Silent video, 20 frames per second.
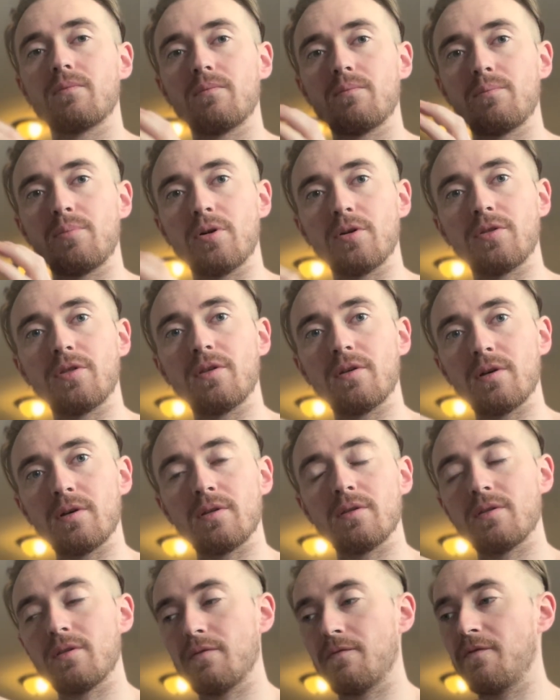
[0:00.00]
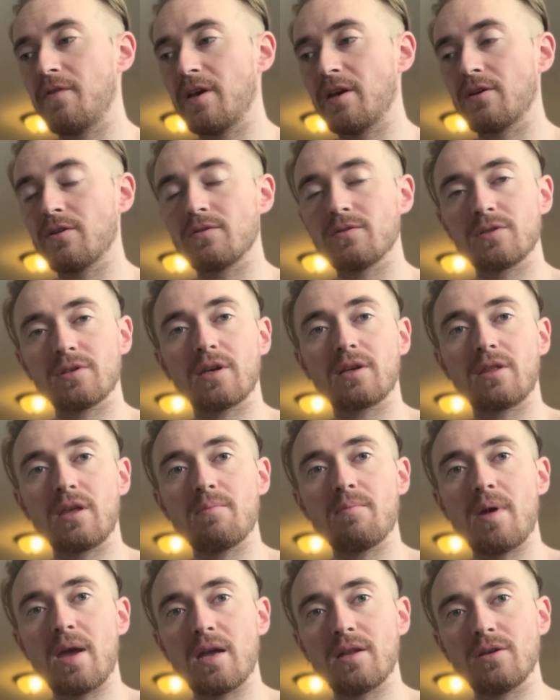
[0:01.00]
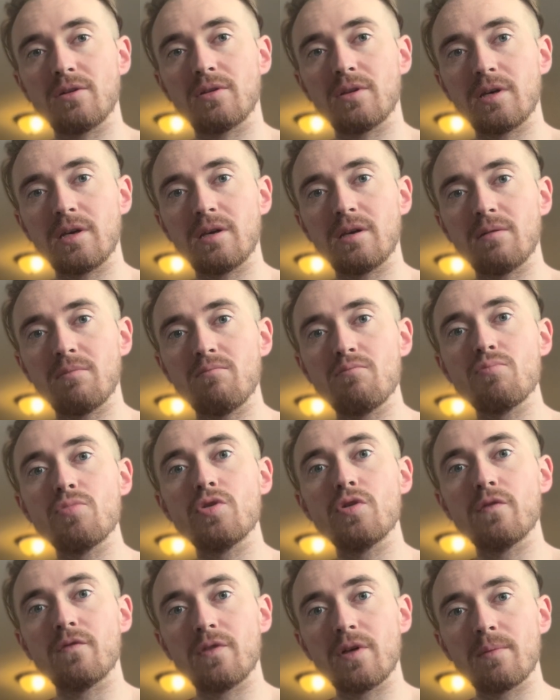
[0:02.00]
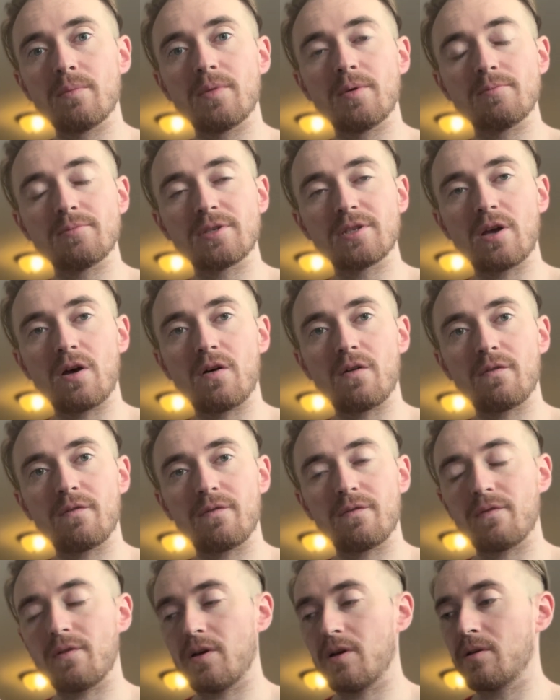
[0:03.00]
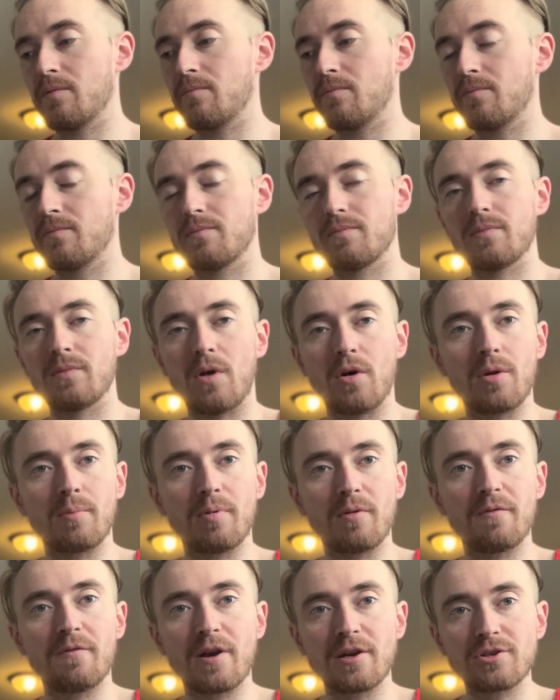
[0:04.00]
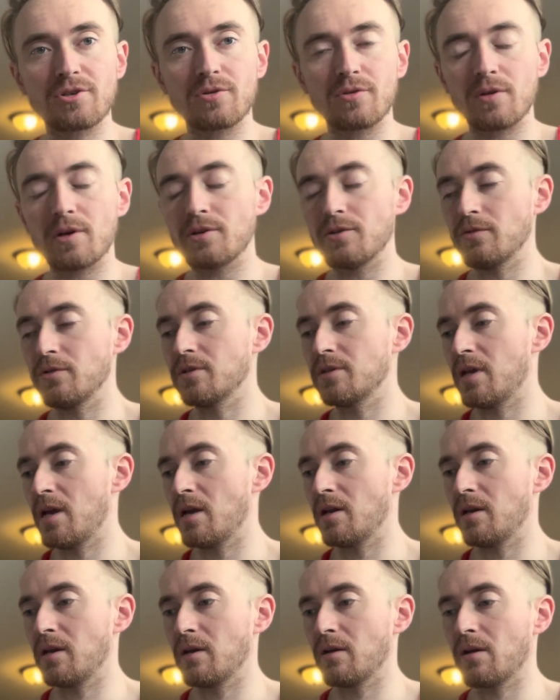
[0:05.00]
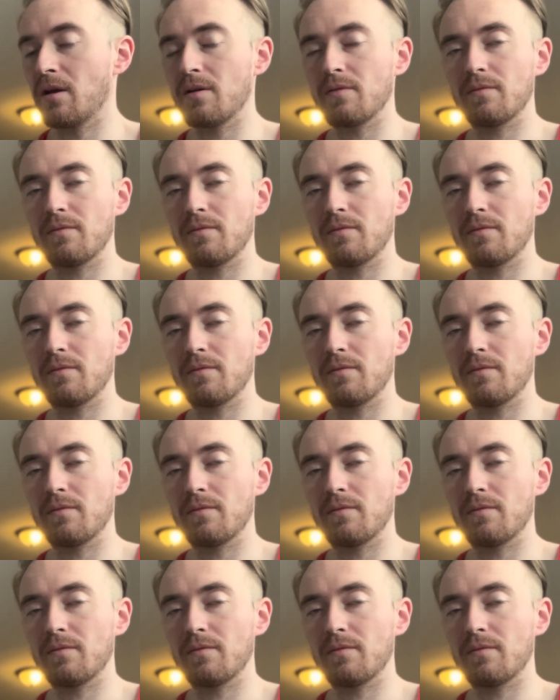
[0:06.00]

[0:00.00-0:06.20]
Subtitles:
put the fingers, like they manually move them themselves. On a professional understanding,